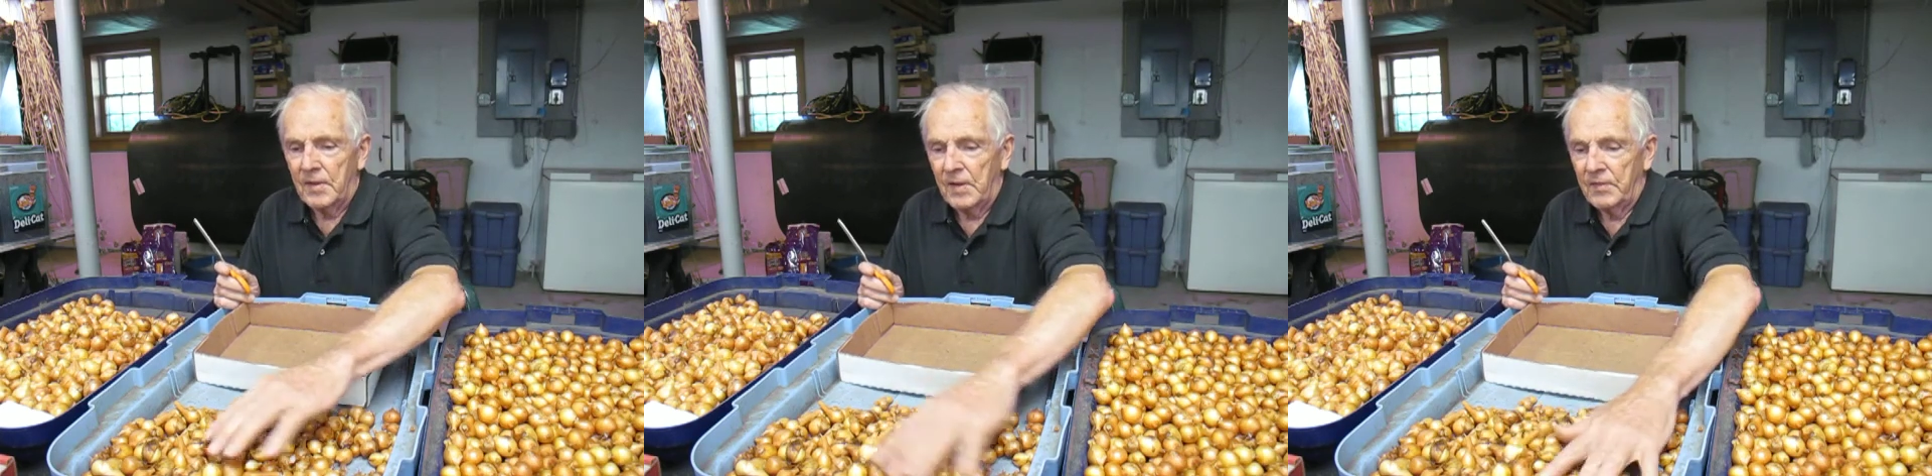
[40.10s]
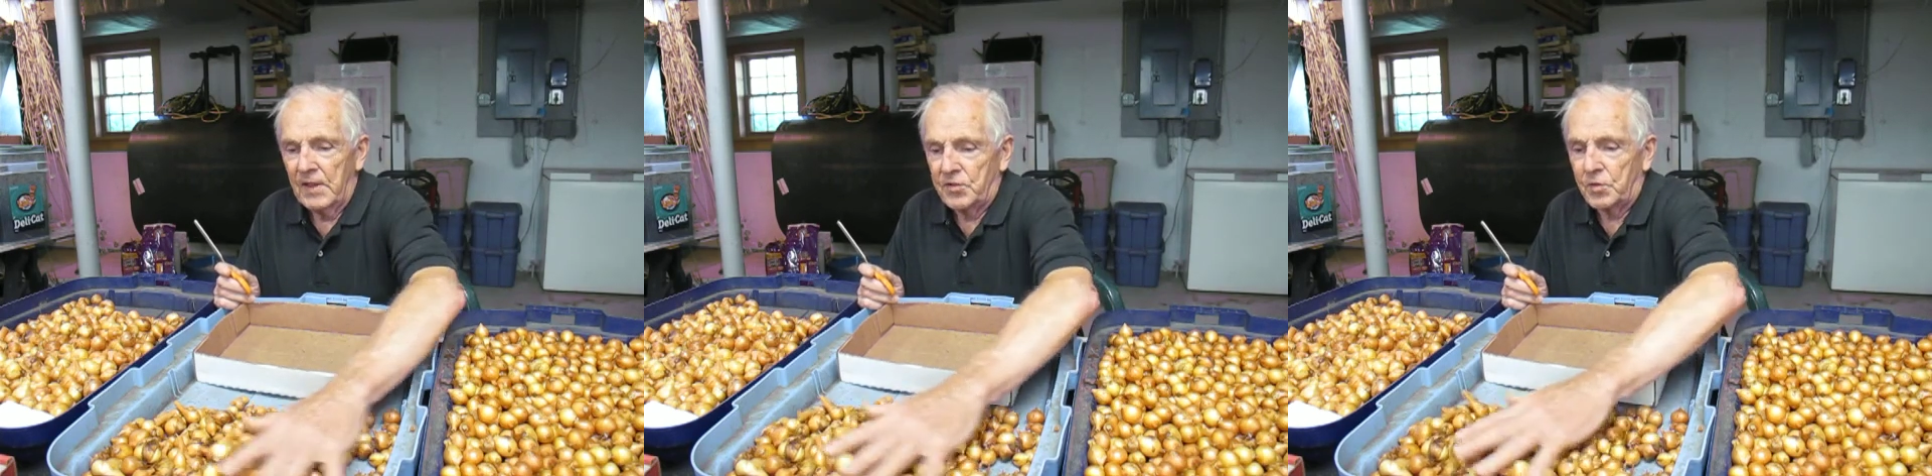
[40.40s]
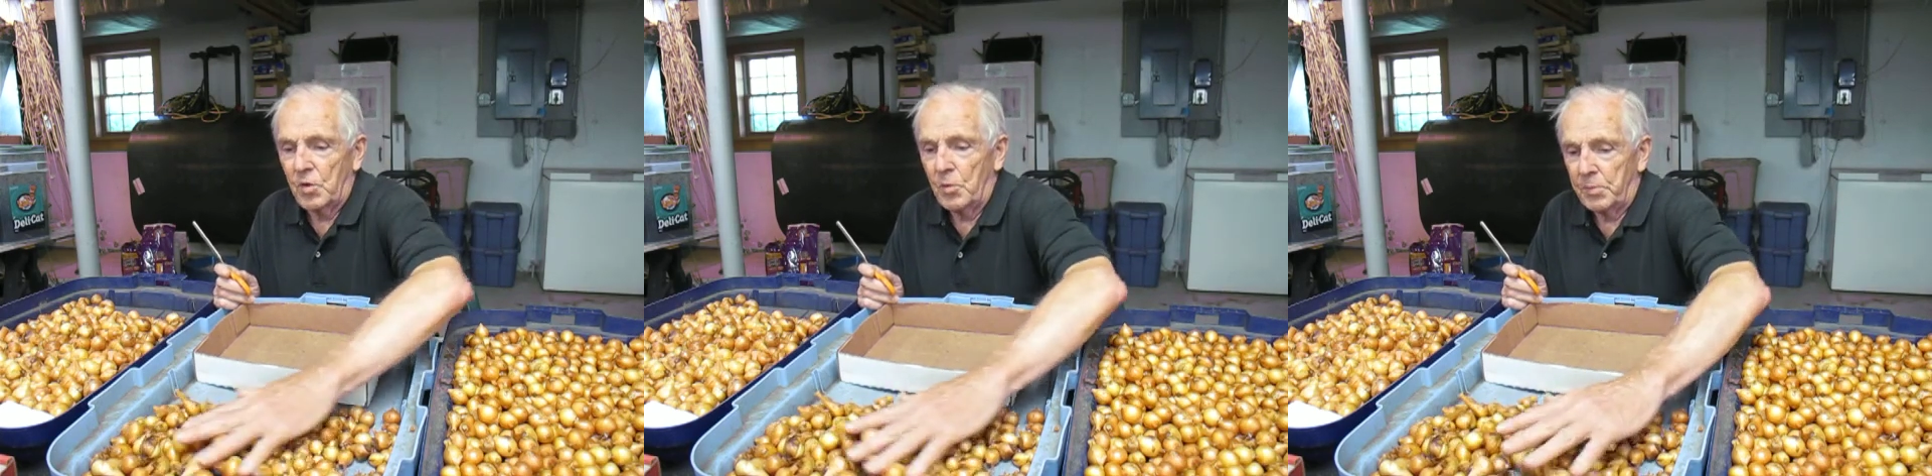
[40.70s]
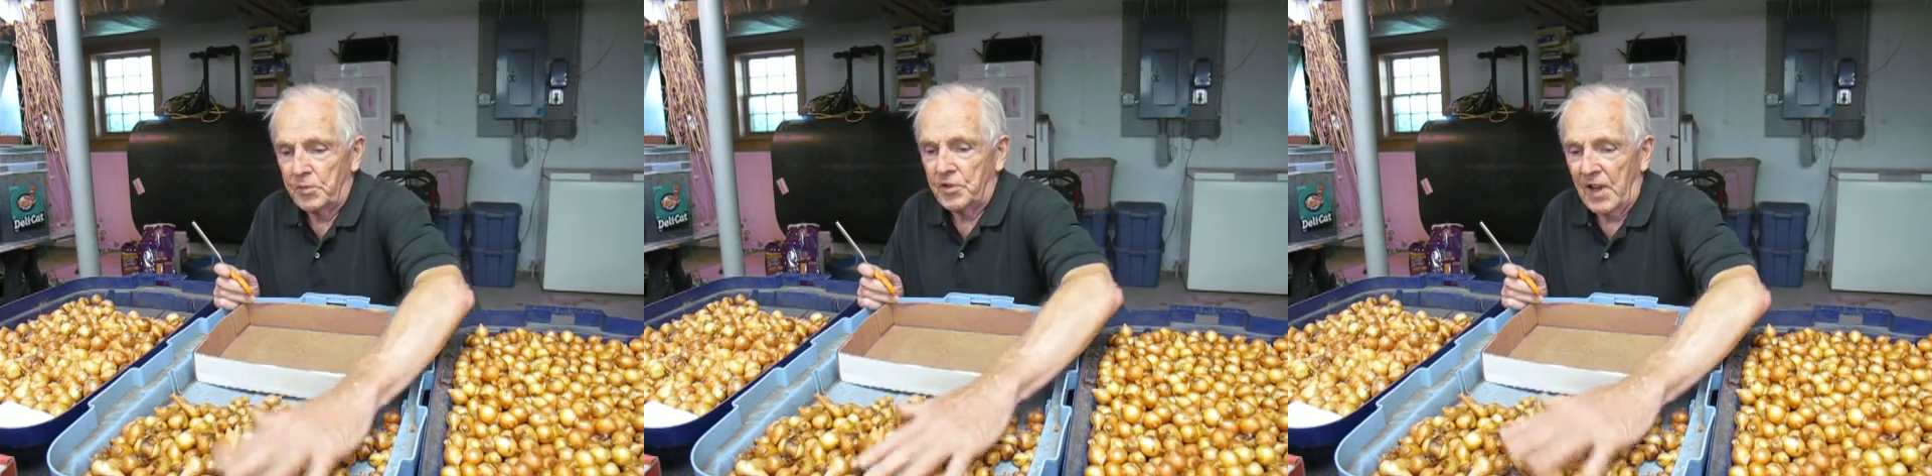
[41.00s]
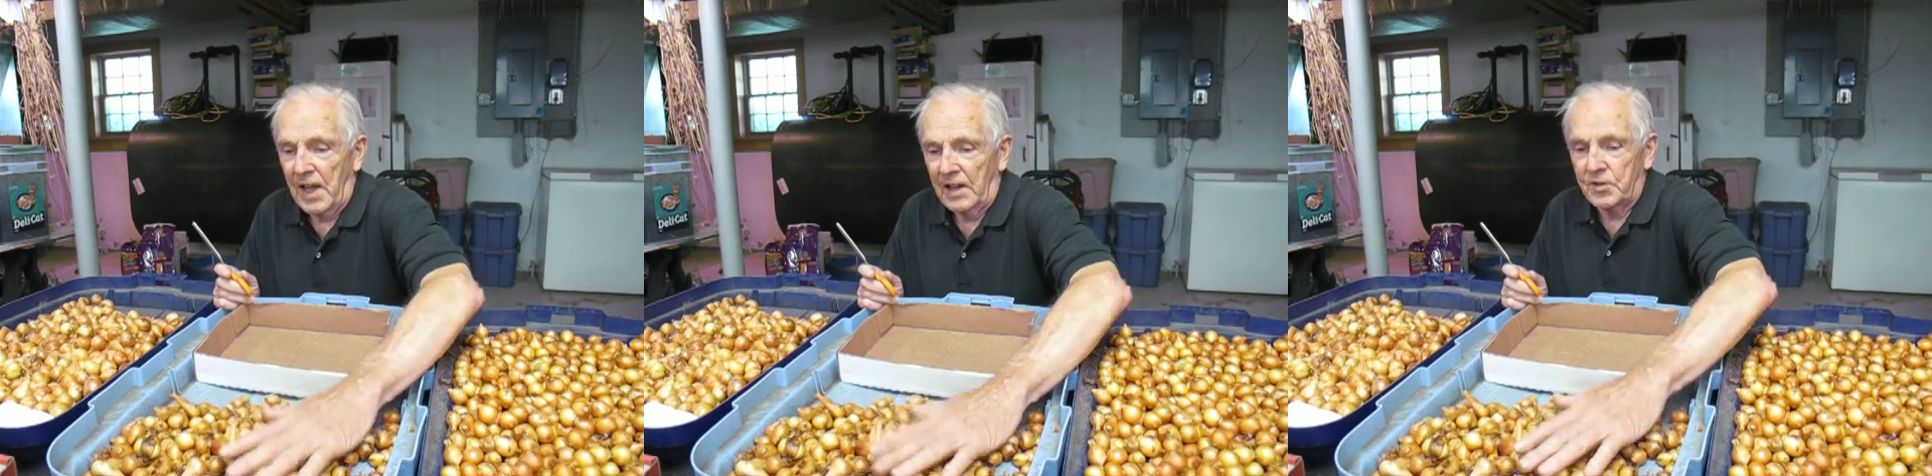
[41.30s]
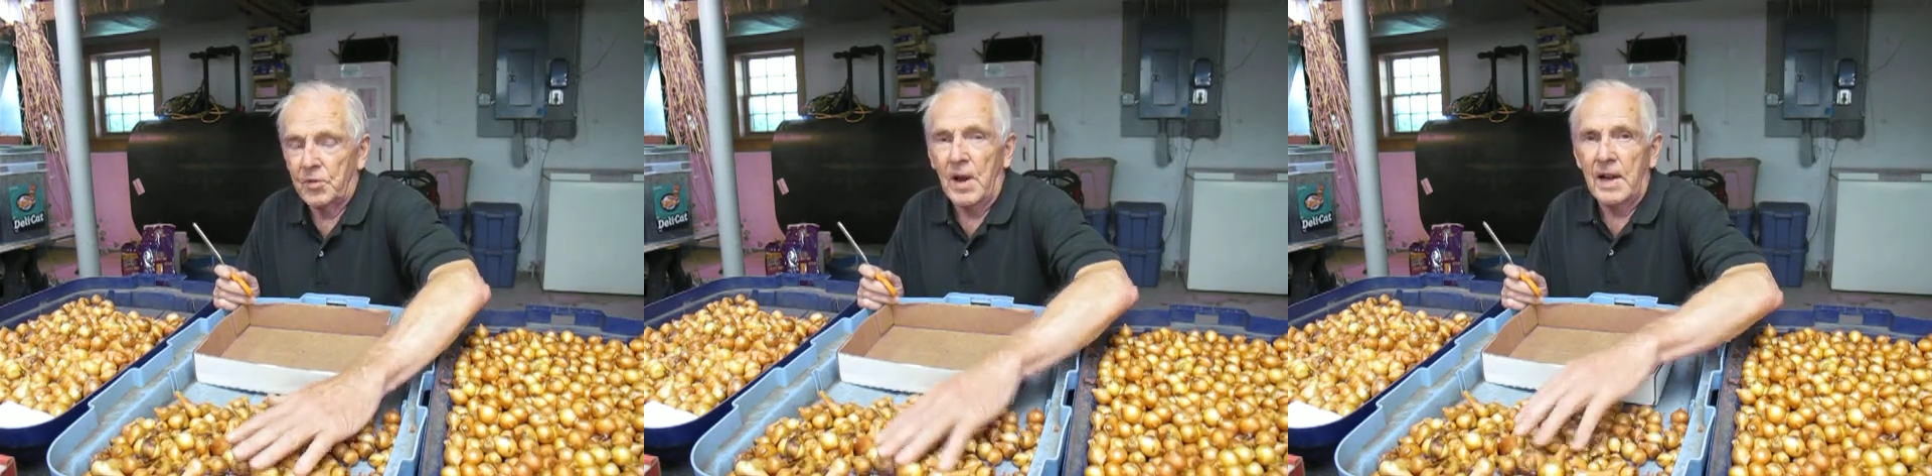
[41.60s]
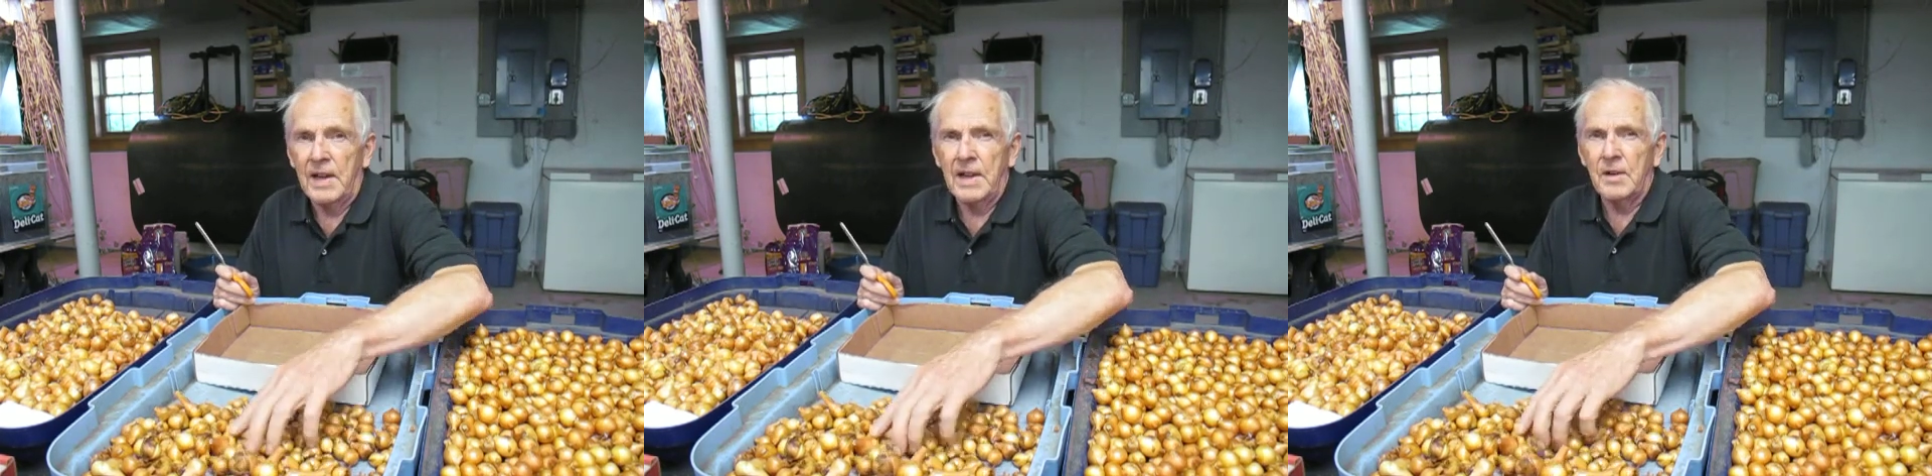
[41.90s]
This group of shallots right
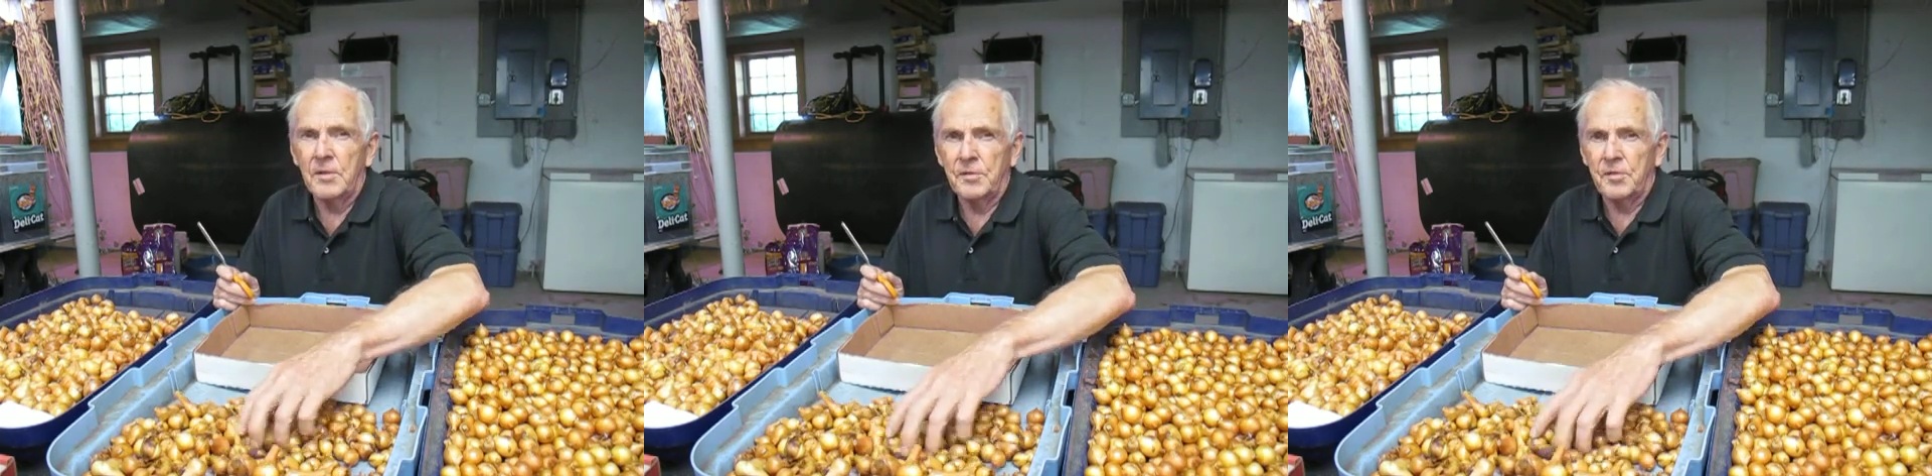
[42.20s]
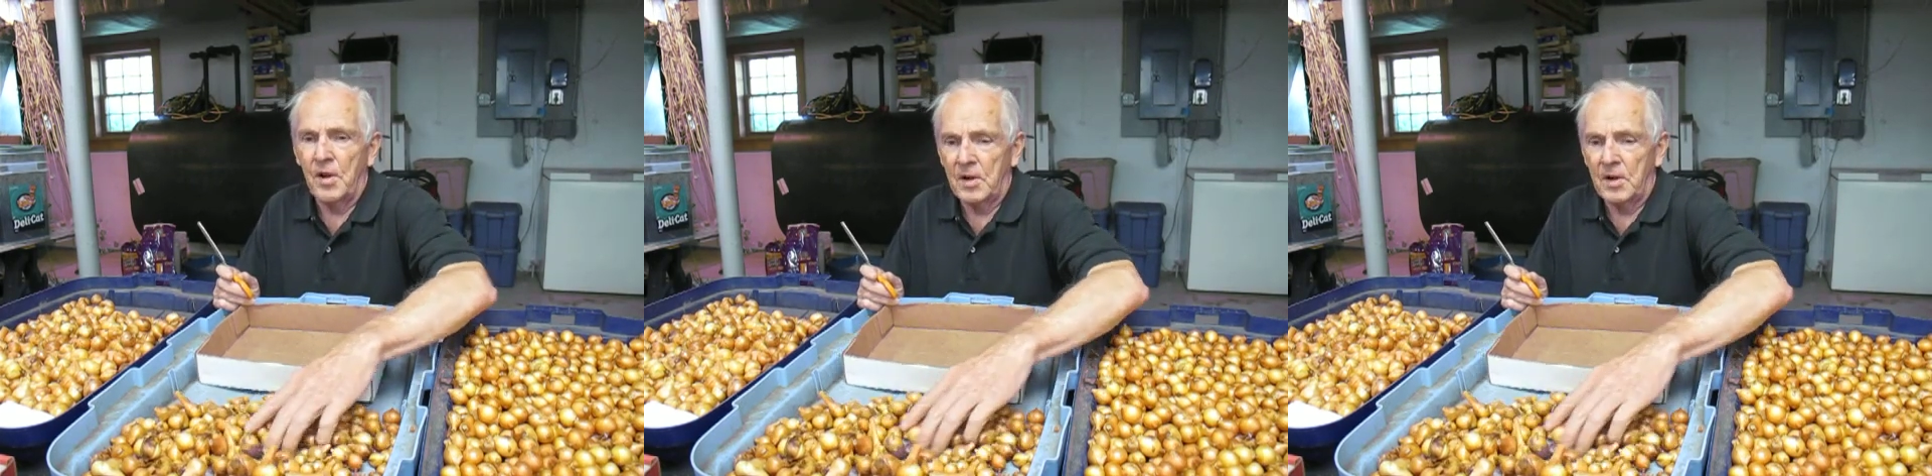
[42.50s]
here in front